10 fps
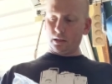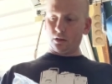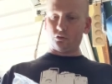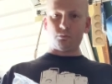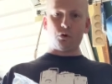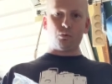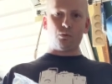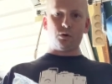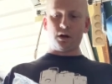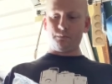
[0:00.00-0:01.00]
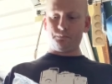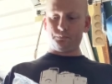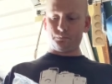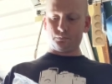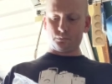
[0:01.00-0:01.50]
get some hot water,
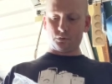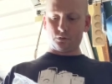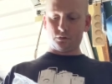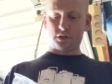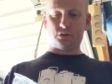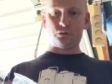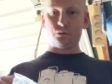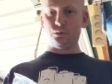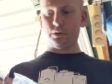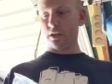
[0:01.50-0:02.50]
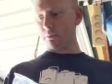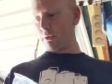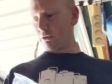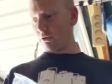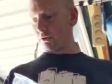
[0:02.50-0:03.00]
because that's cooled down a
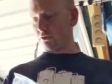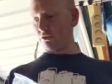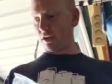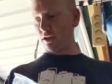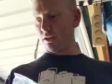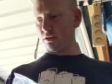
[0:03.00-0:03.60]
bit, like I say,